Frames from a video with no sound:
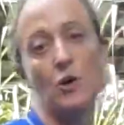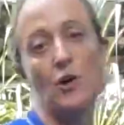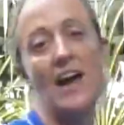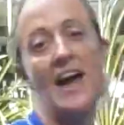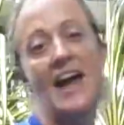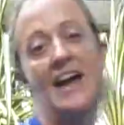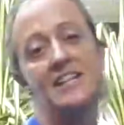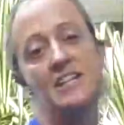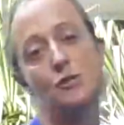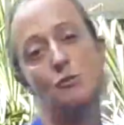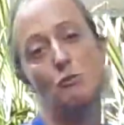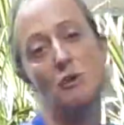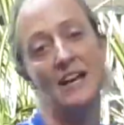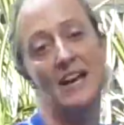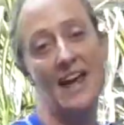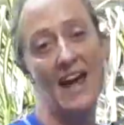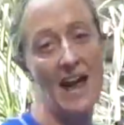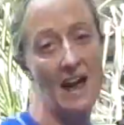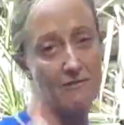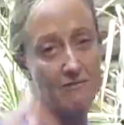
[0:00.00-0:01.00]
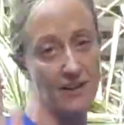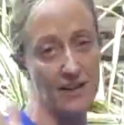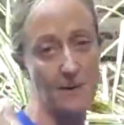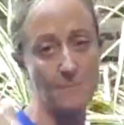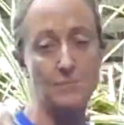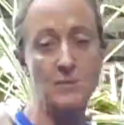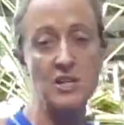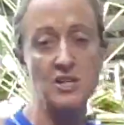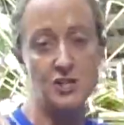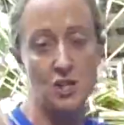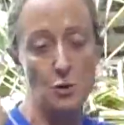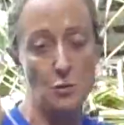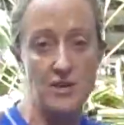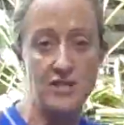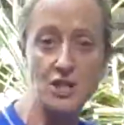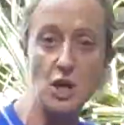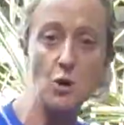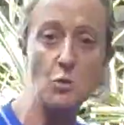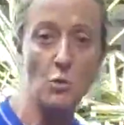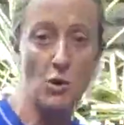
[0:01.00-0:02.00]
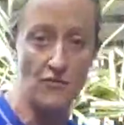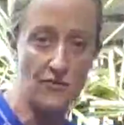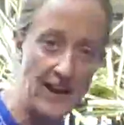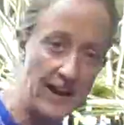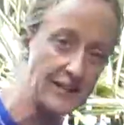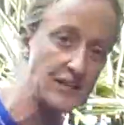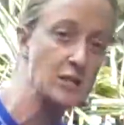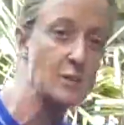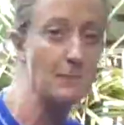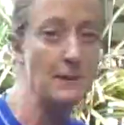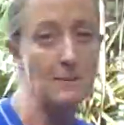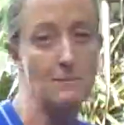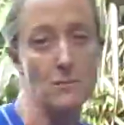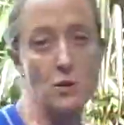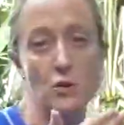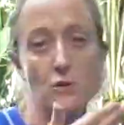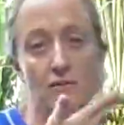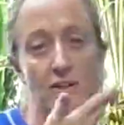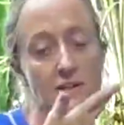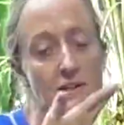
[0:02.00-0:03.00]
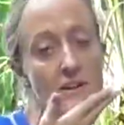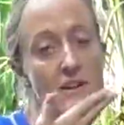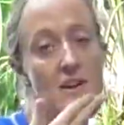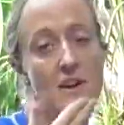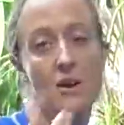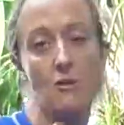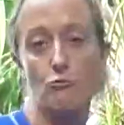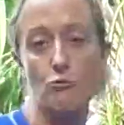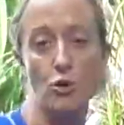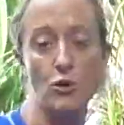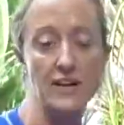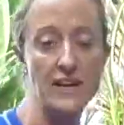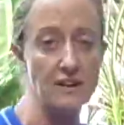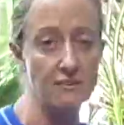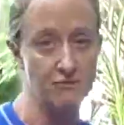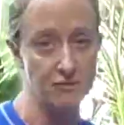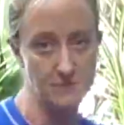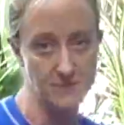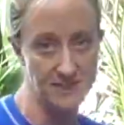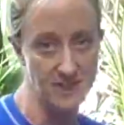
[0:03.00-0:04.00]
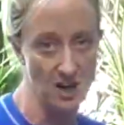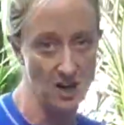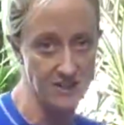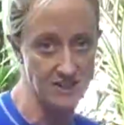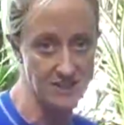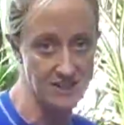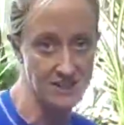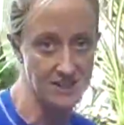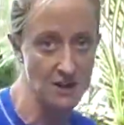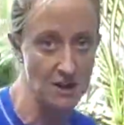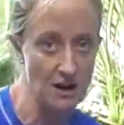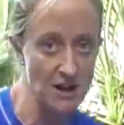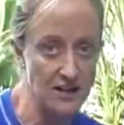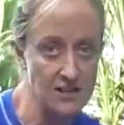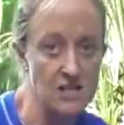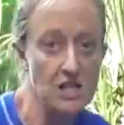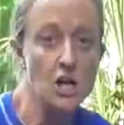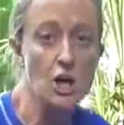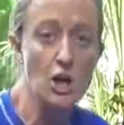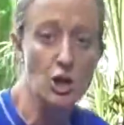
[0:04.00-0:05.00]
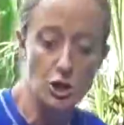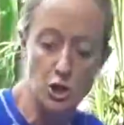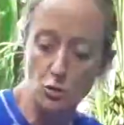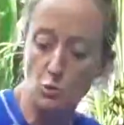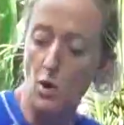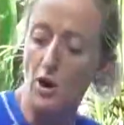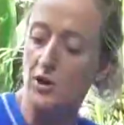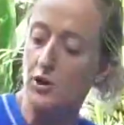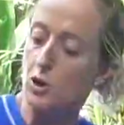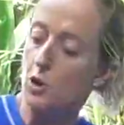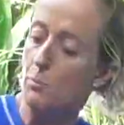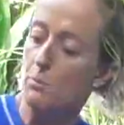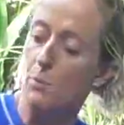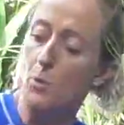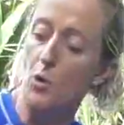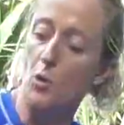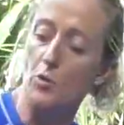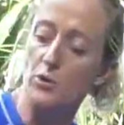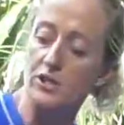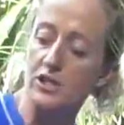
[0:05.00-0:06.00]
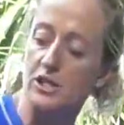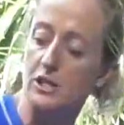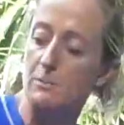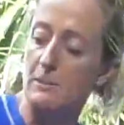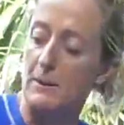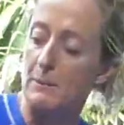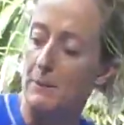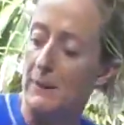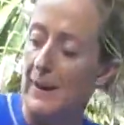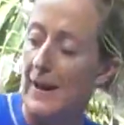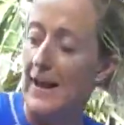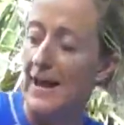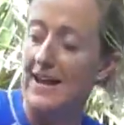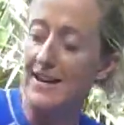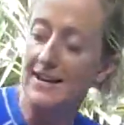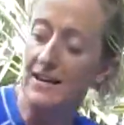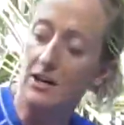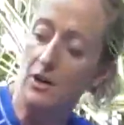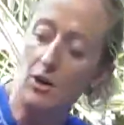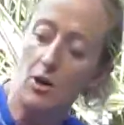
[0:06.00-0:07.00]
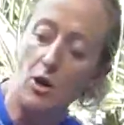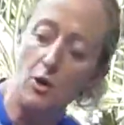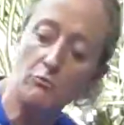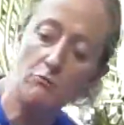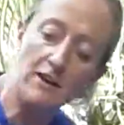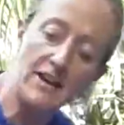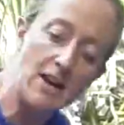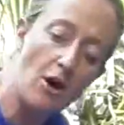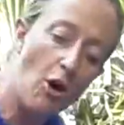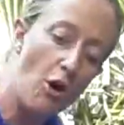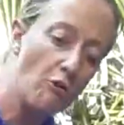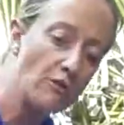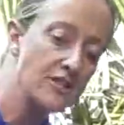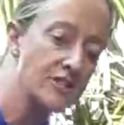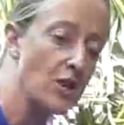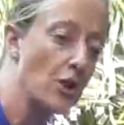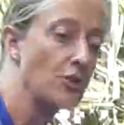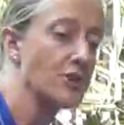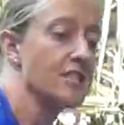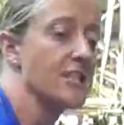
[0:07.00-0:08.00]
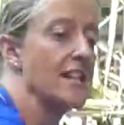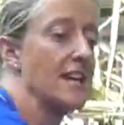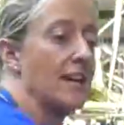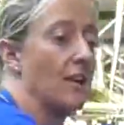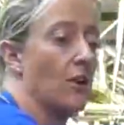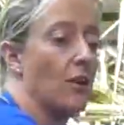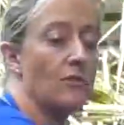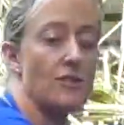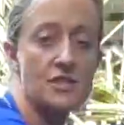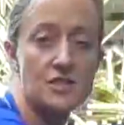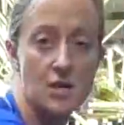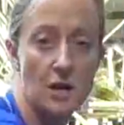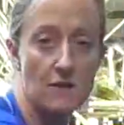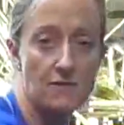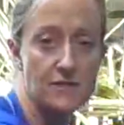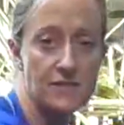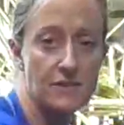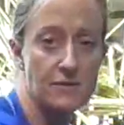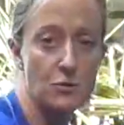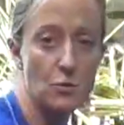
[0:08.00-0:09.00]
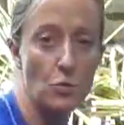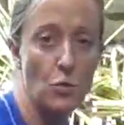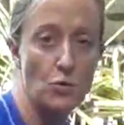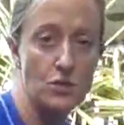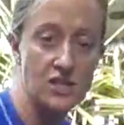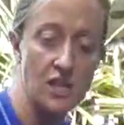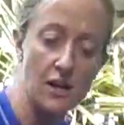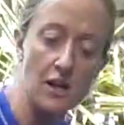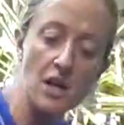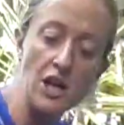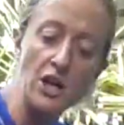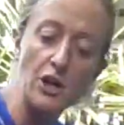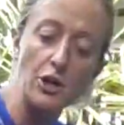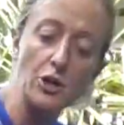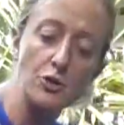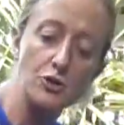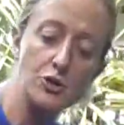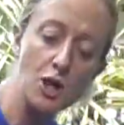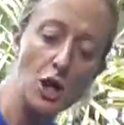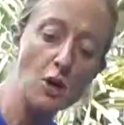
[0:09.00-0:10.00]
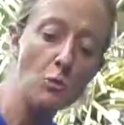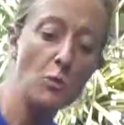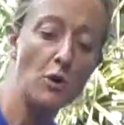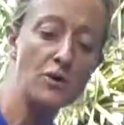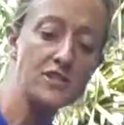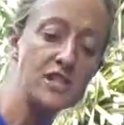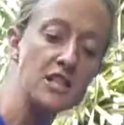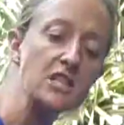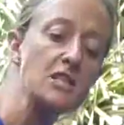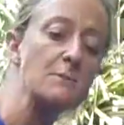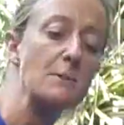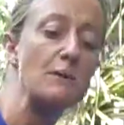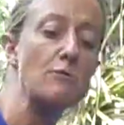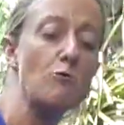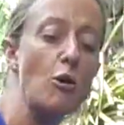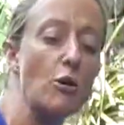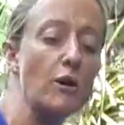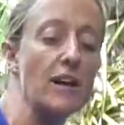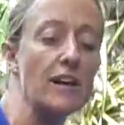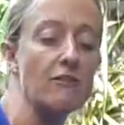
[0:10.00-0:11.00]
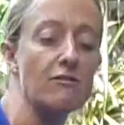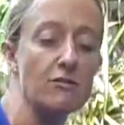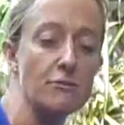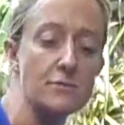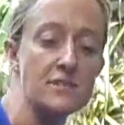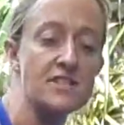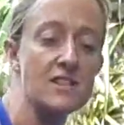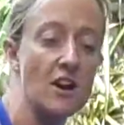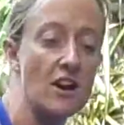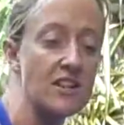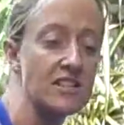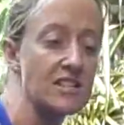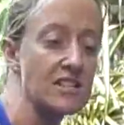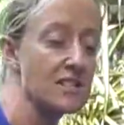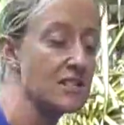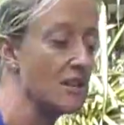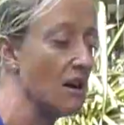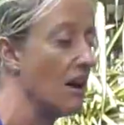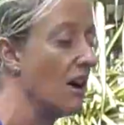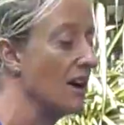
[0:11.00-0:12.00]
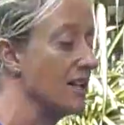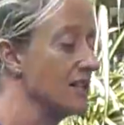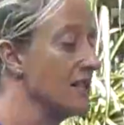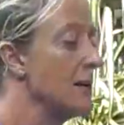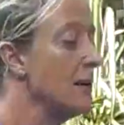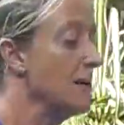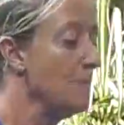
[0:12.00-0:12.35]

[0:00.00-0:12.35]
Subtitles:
Your head is really heavy, so we don't want that to be moving, rocking from side to side. You want your board to be planing along really horizontally along the surface of the water. You don't want it to be rocking from side to side.